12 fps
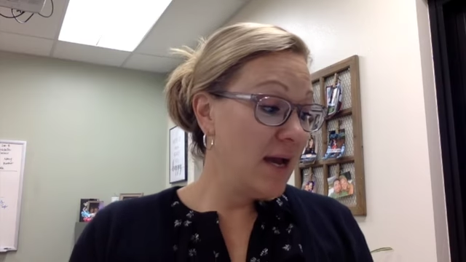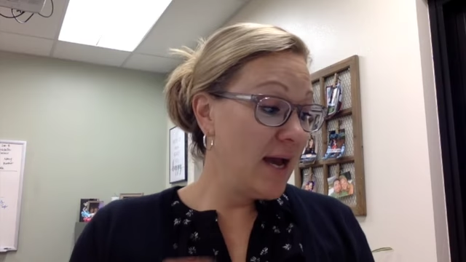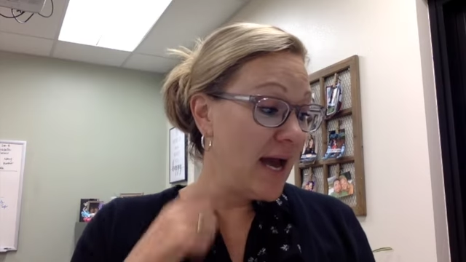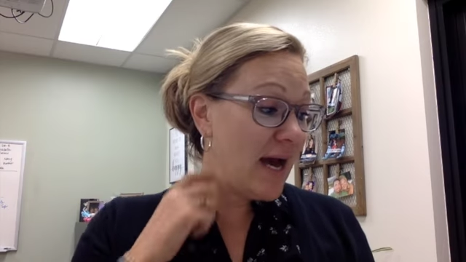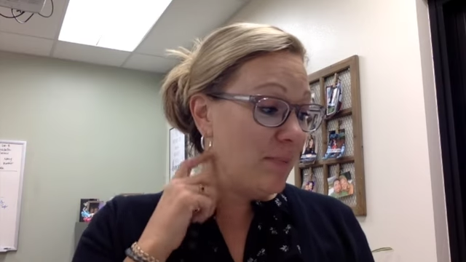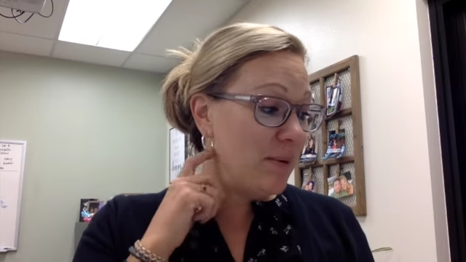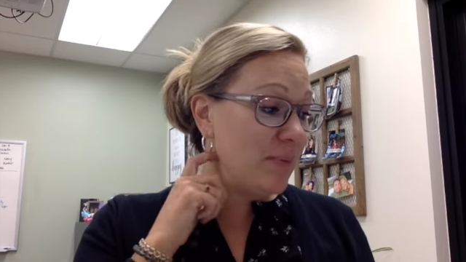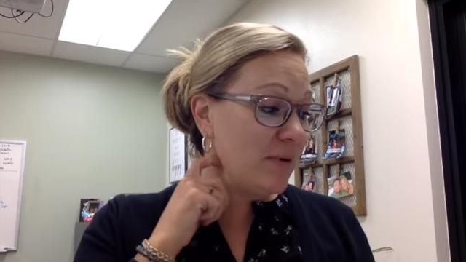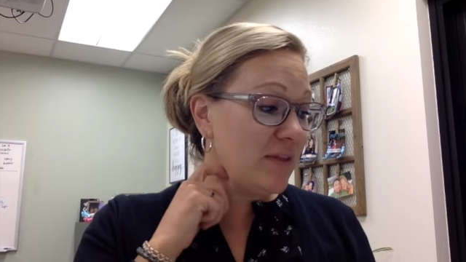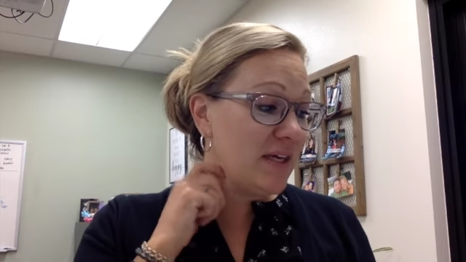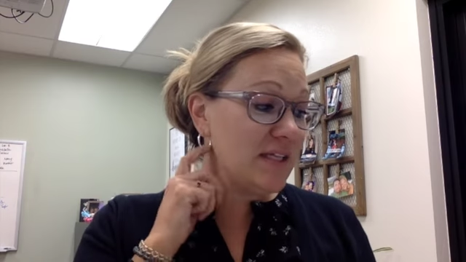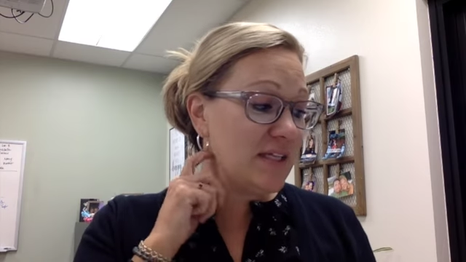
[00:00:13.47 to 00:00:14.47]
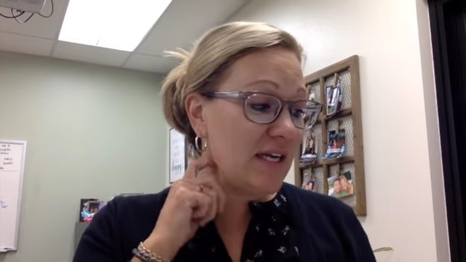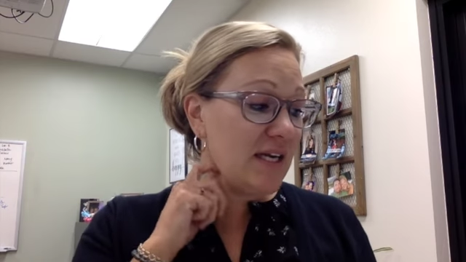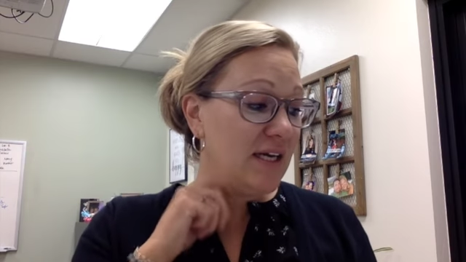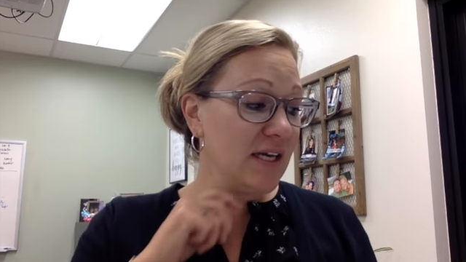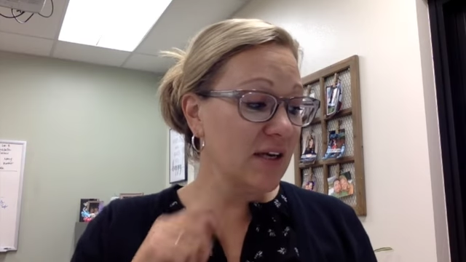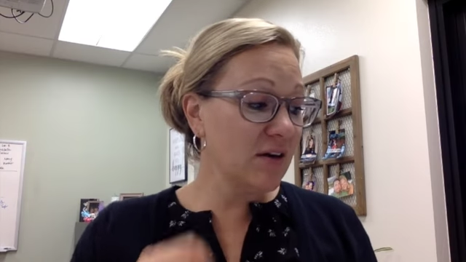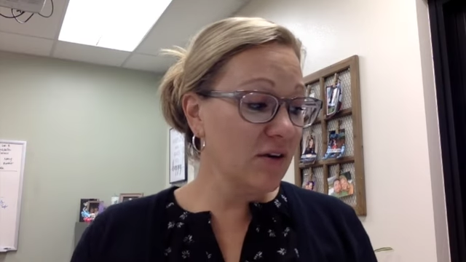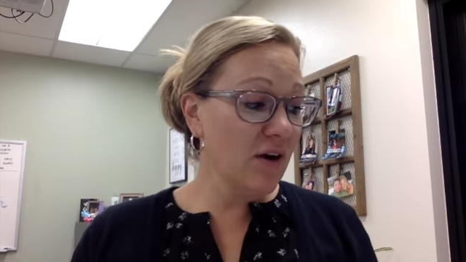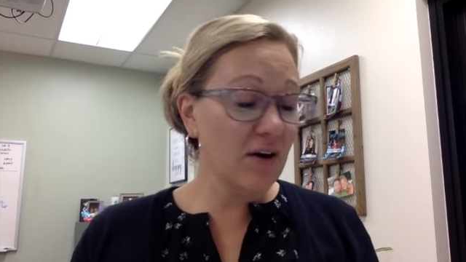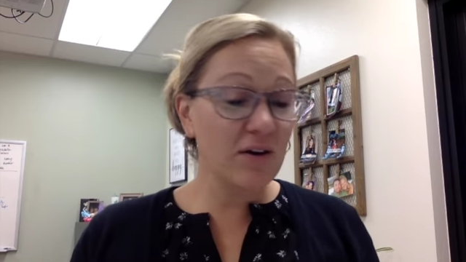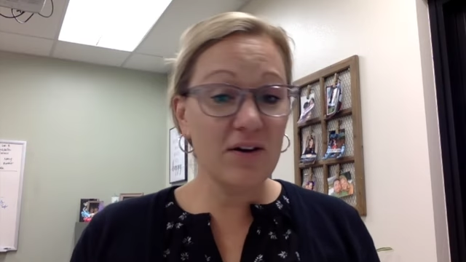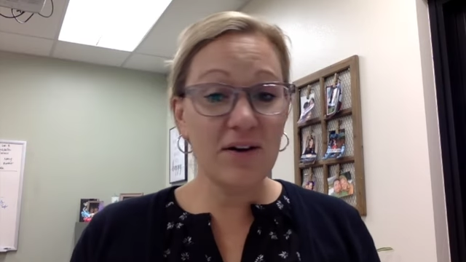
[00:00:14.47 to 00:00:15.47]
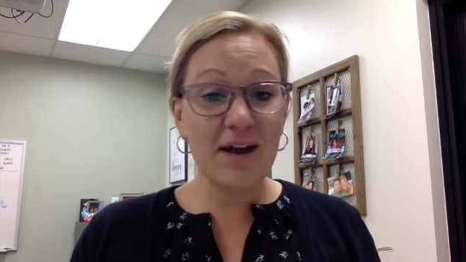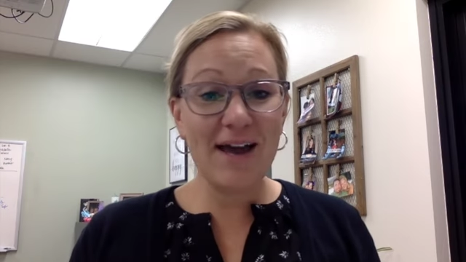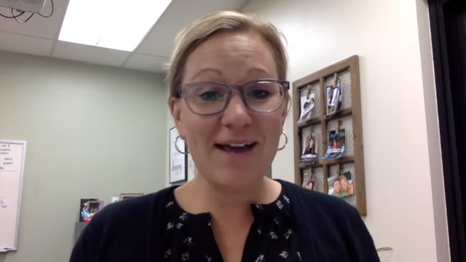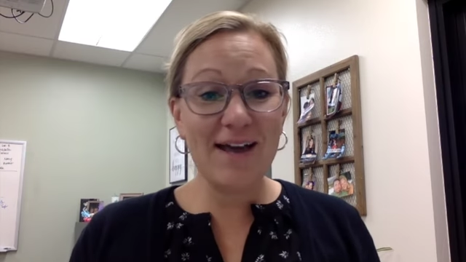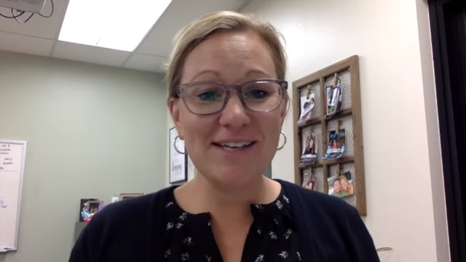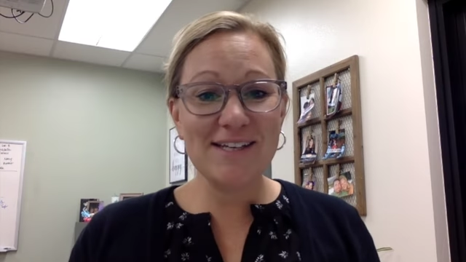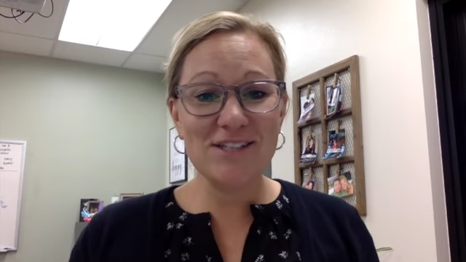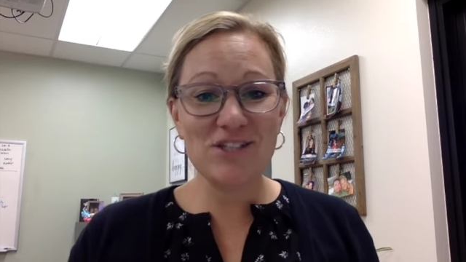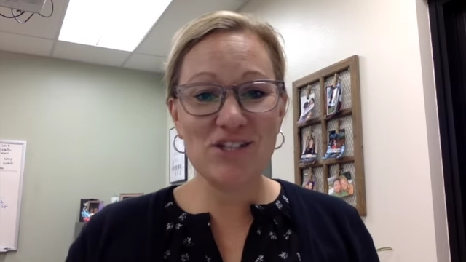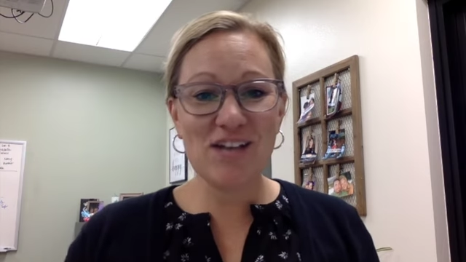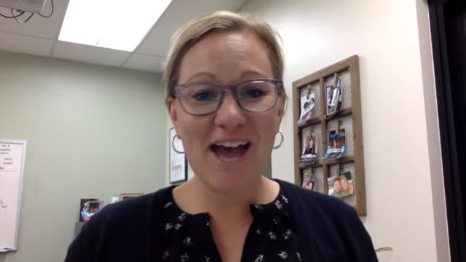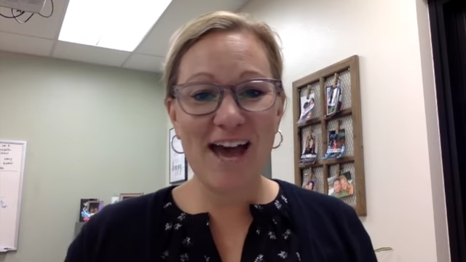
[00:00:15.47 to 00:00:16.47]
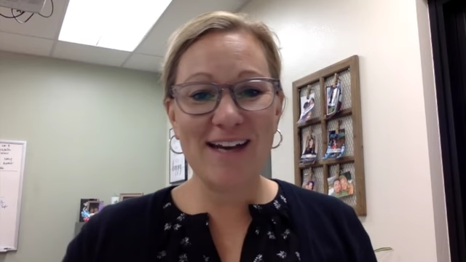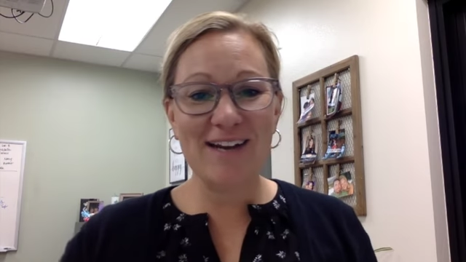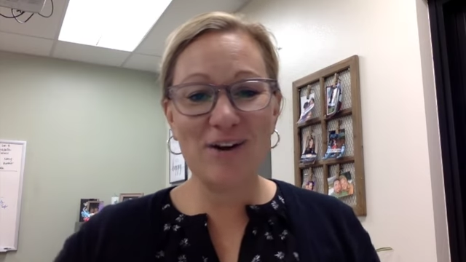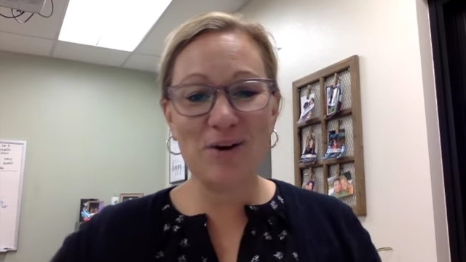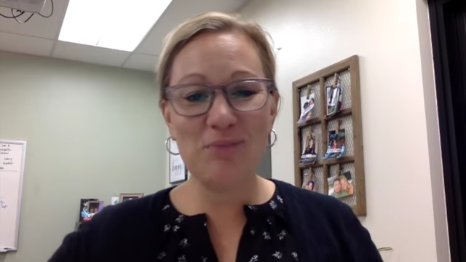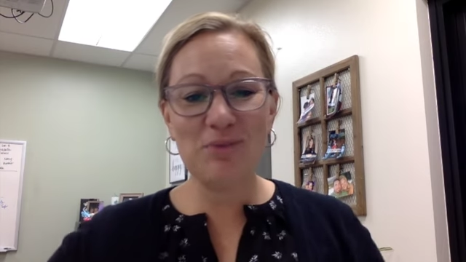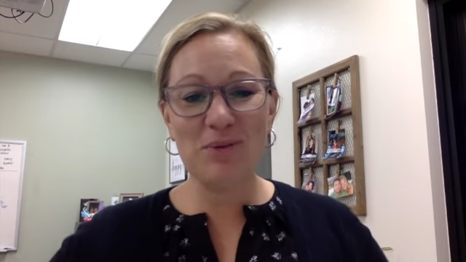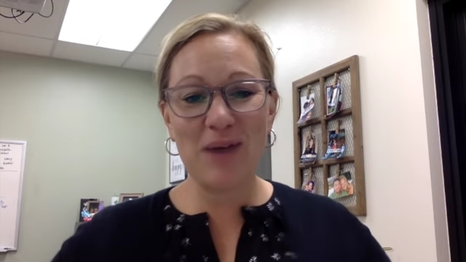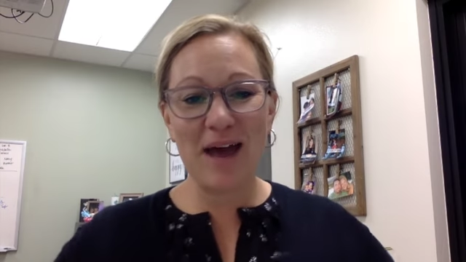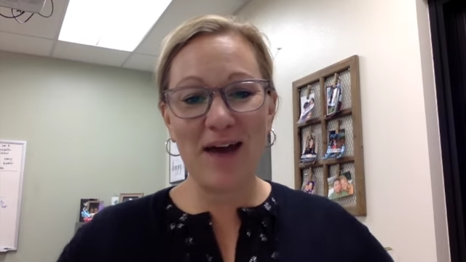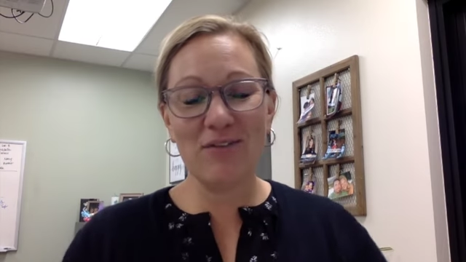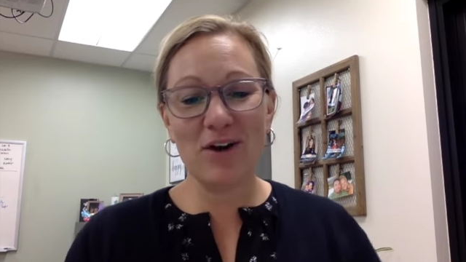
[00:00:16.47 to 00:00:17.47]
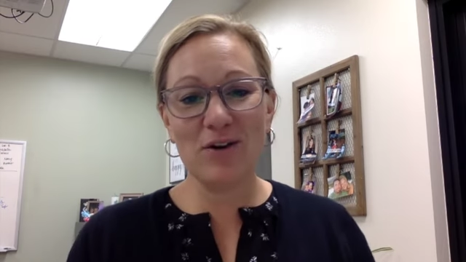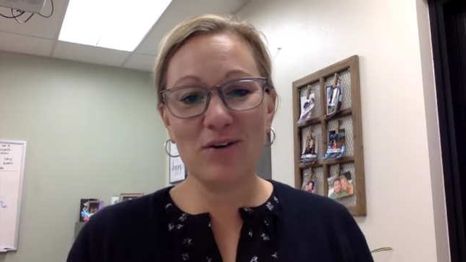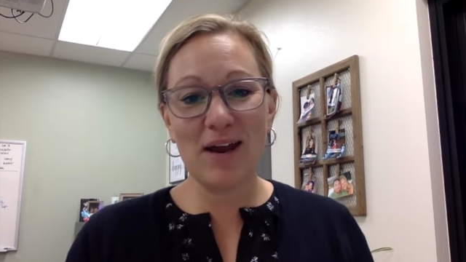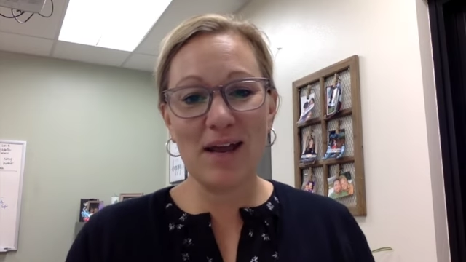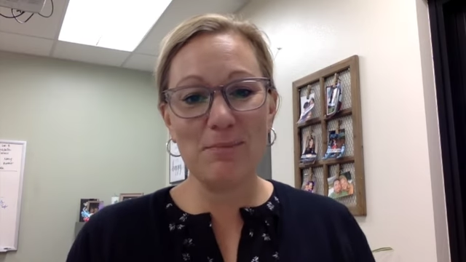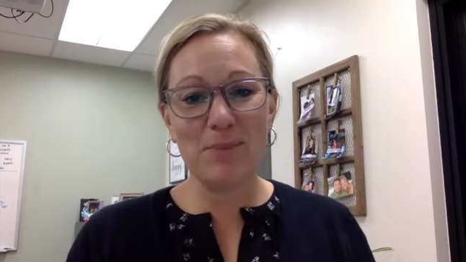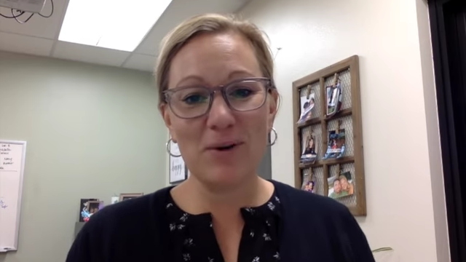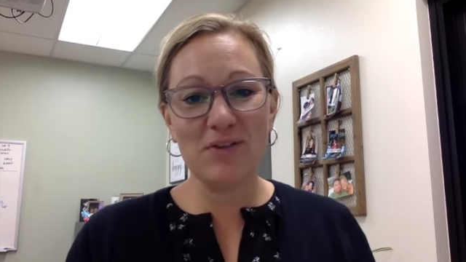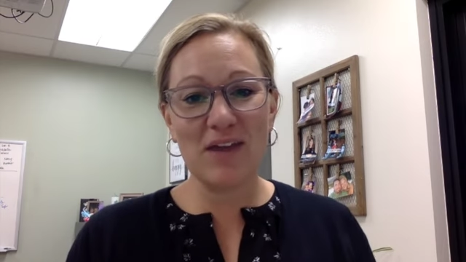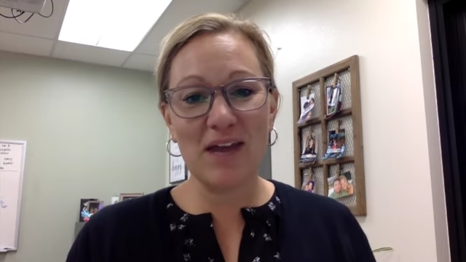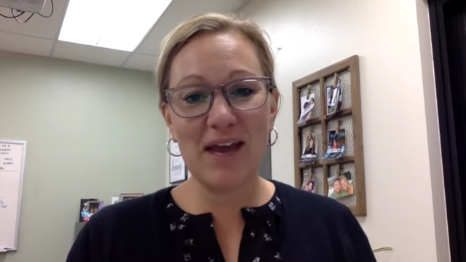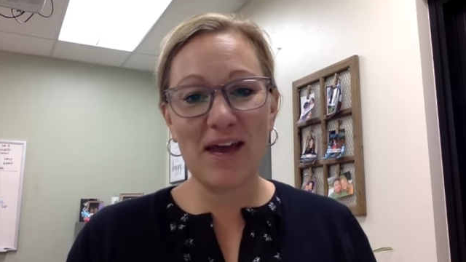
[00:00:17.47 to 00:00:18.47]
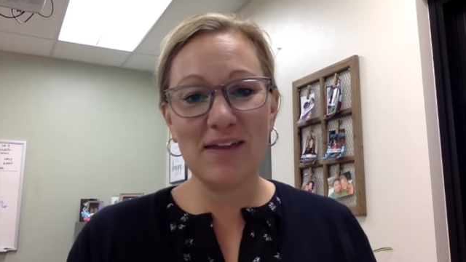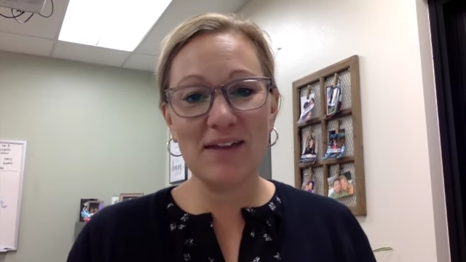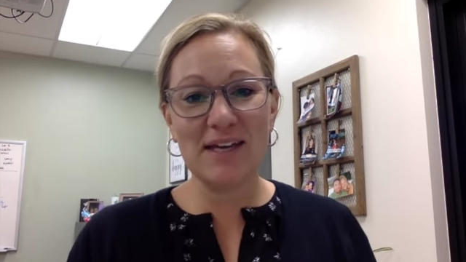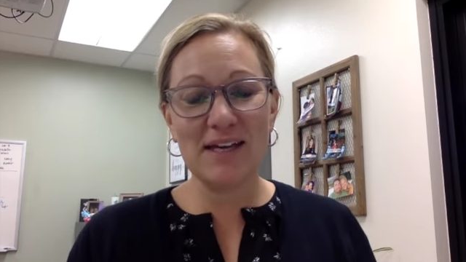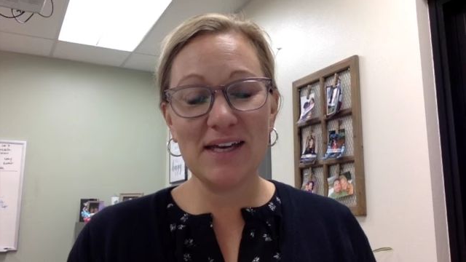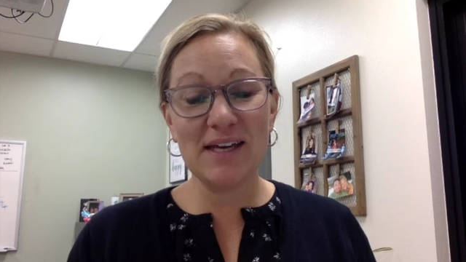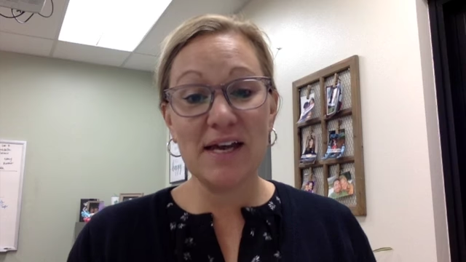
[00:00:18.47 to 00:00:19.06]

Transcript: Happy birthday today to kindergartner Elliot Schatt. Hope you have a great birthday, Elliot.